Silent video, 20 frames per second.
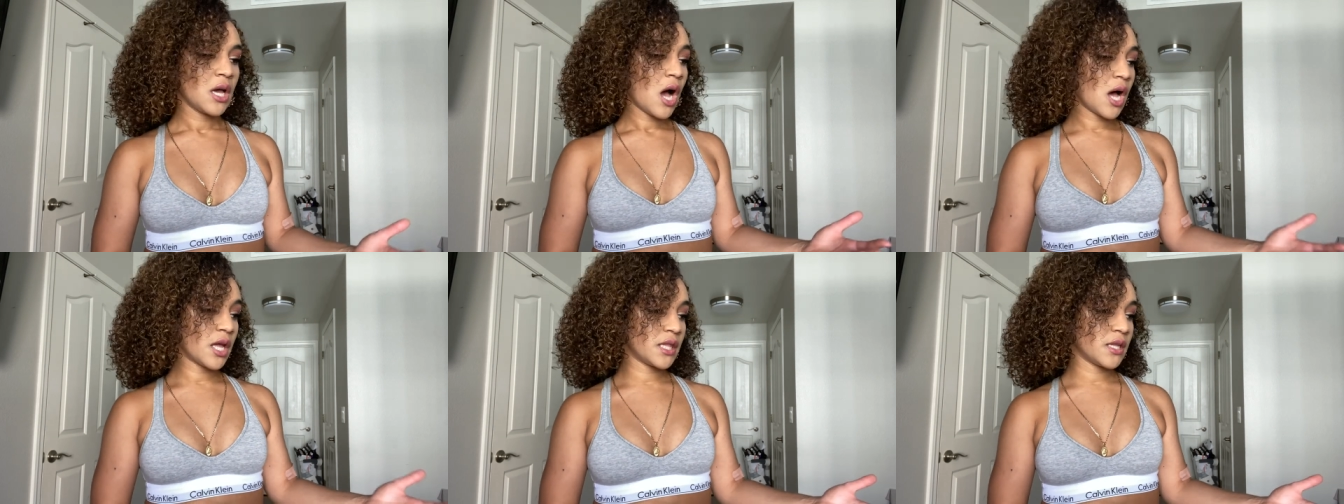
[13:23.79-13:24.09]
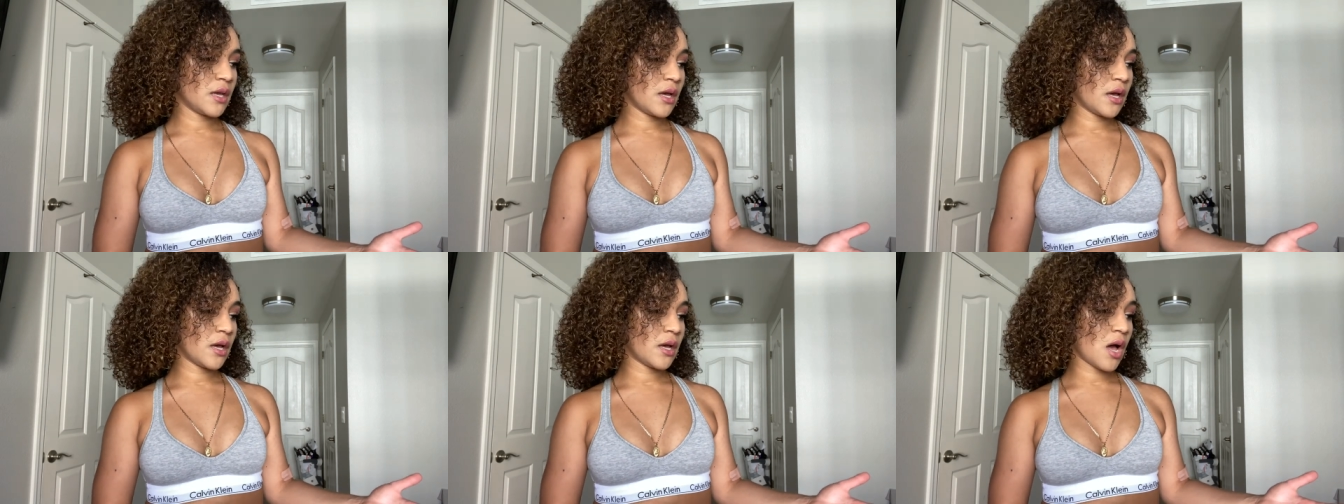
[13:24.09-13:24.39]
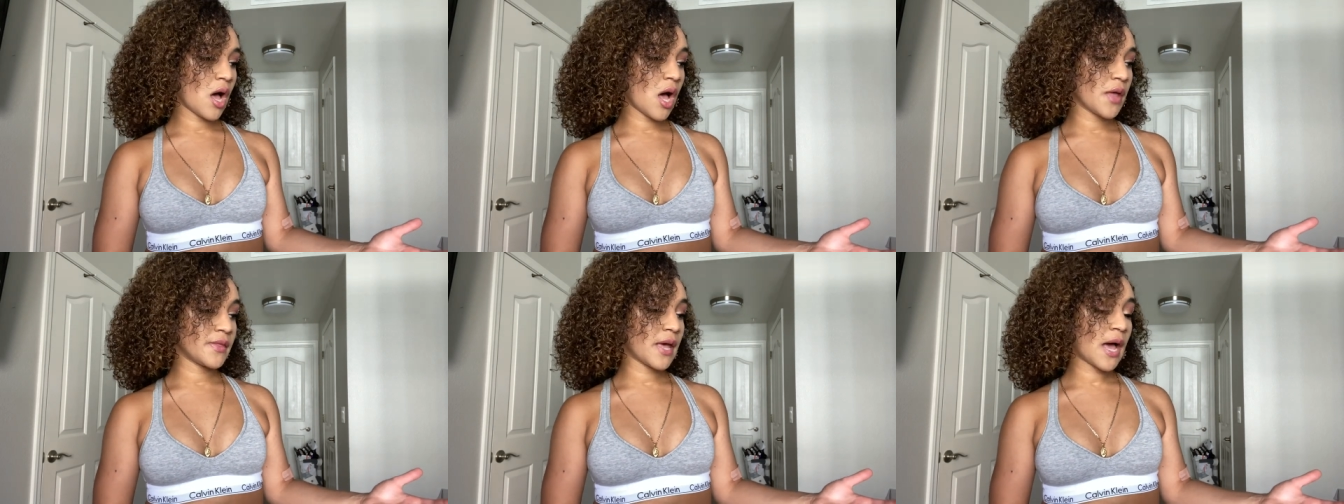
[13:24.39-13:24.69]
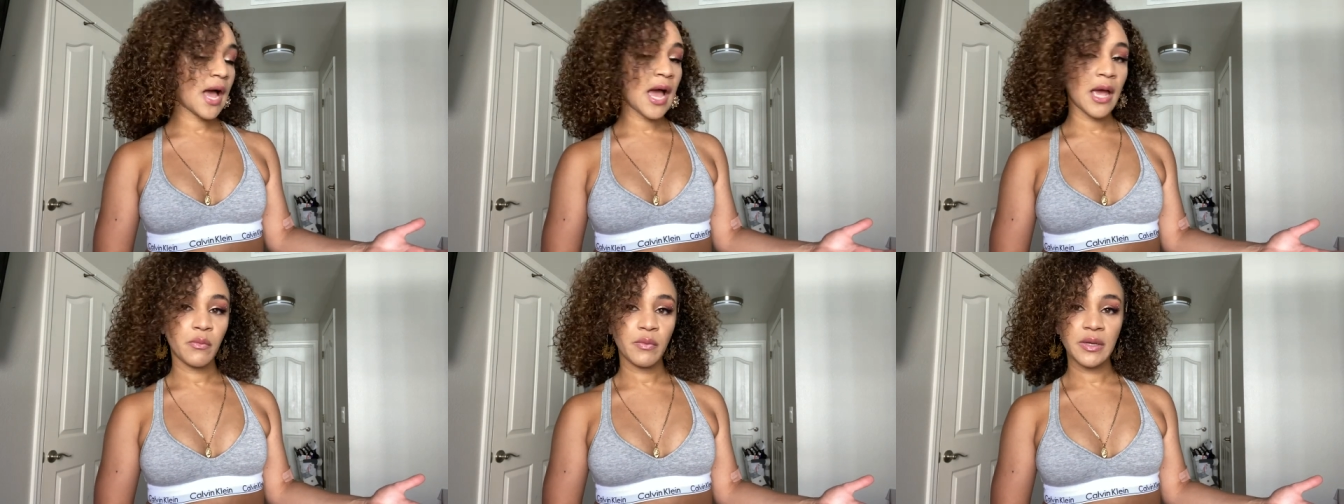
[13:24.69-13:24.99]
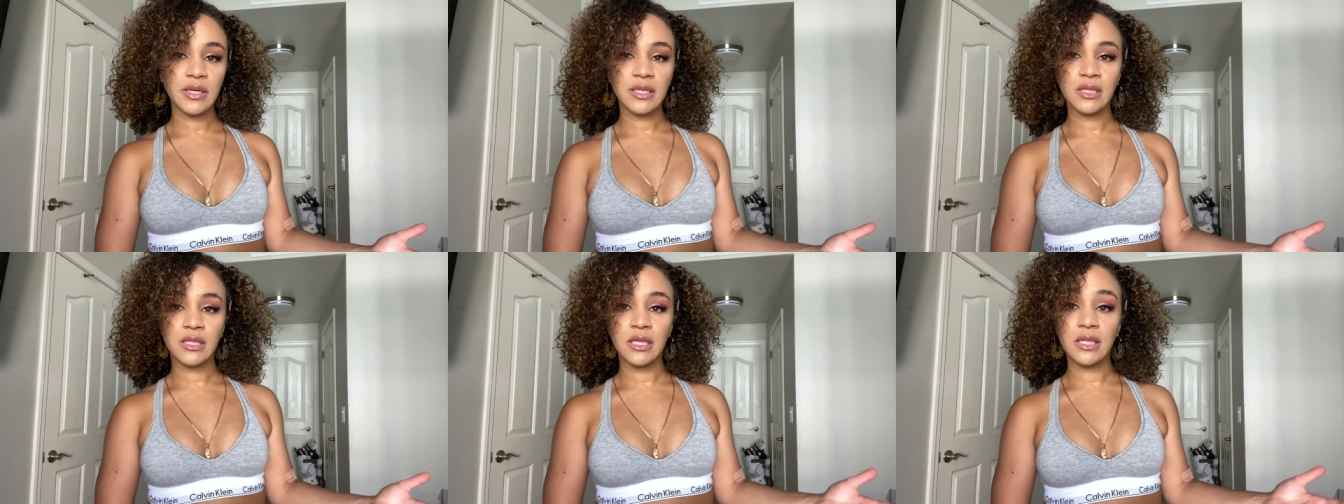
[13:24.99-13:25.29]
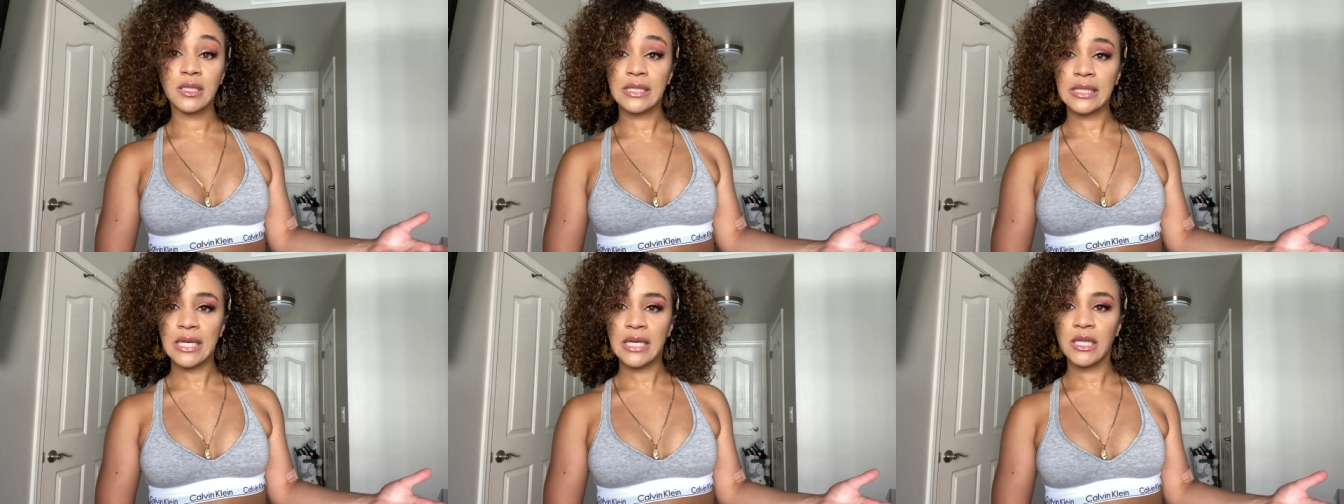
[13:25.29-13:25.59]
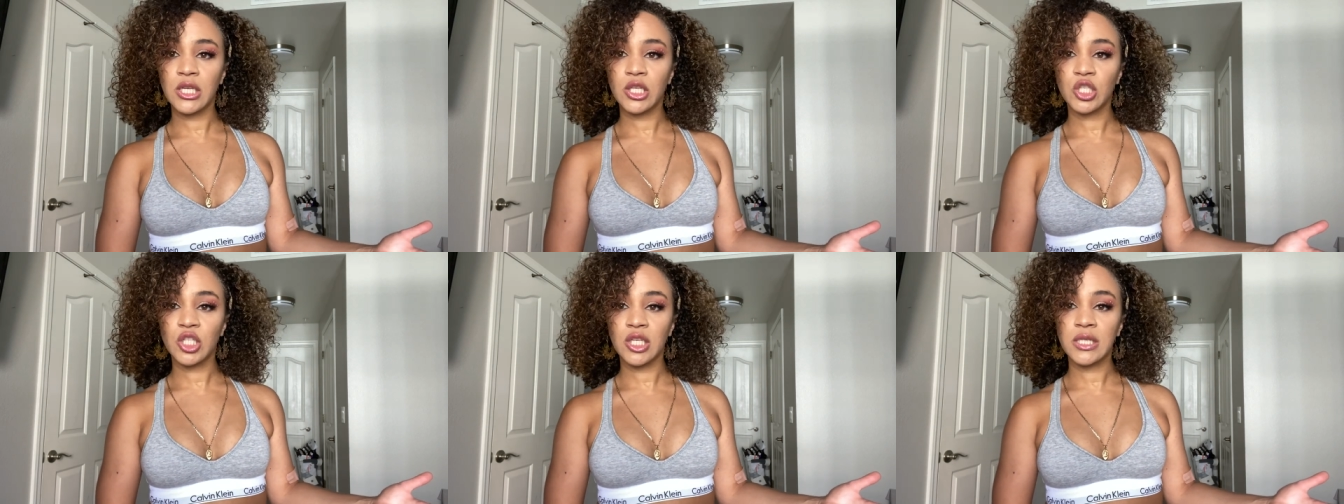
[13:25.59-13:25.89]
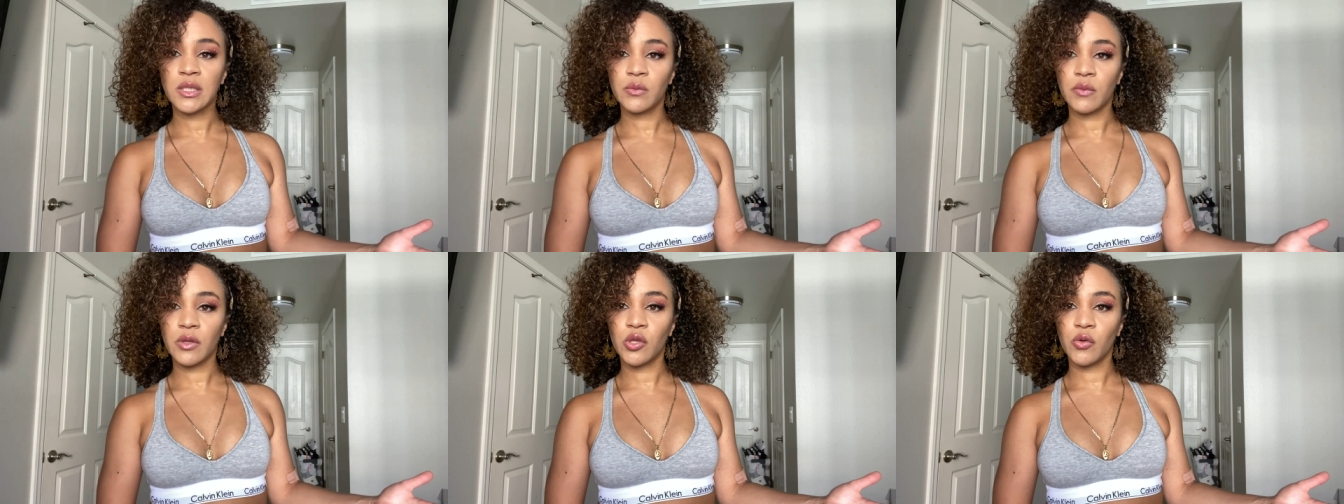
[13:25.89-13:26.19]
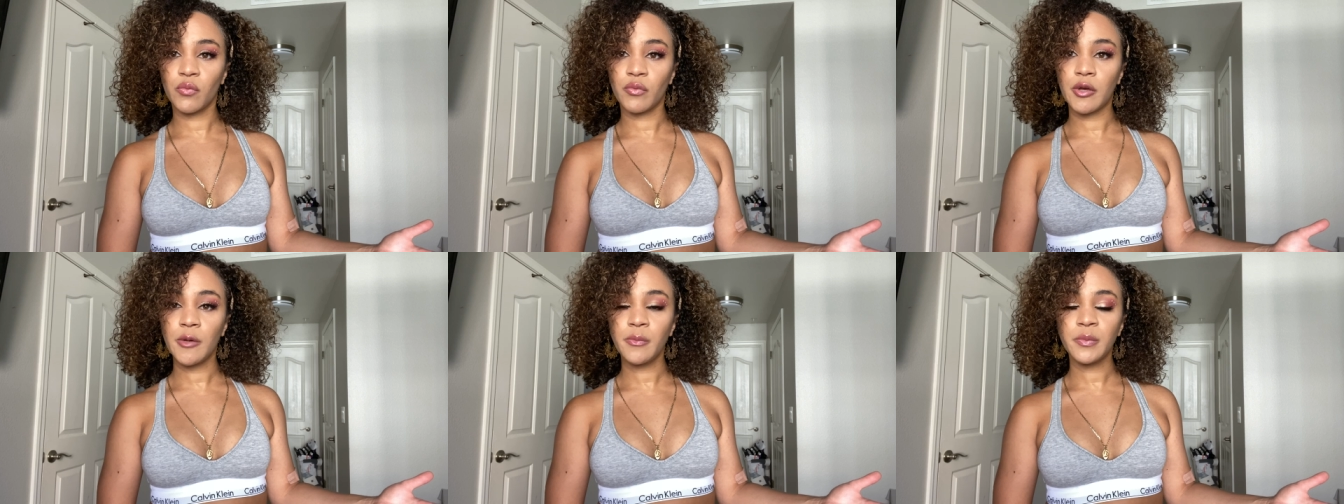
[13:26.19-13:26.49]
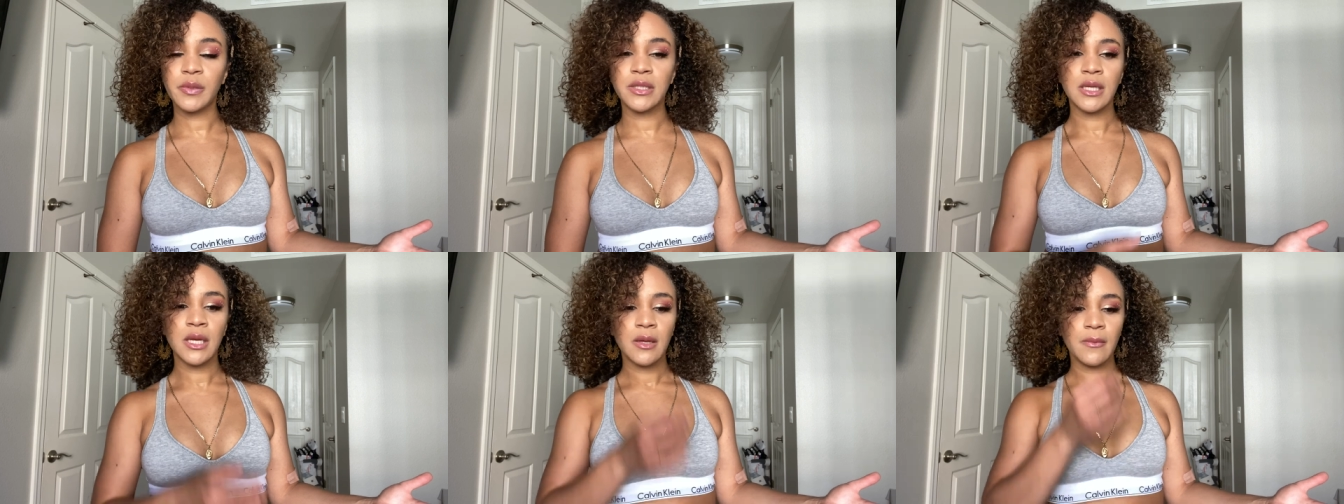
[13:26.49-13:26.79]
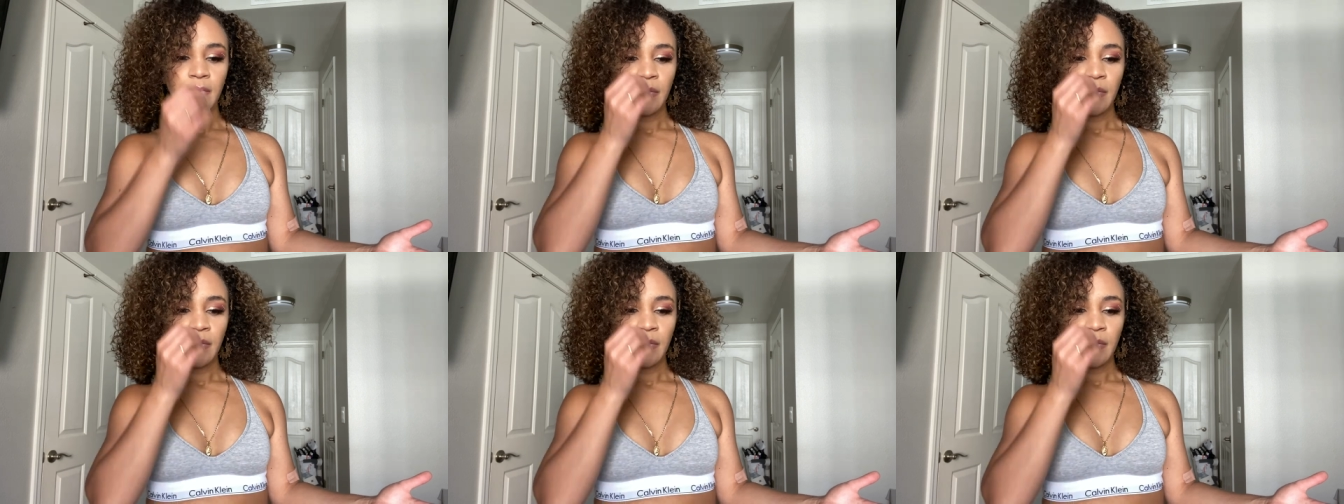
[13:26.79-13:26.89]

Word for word: on the, uh, on the high-waisted skinny jeans with the rips,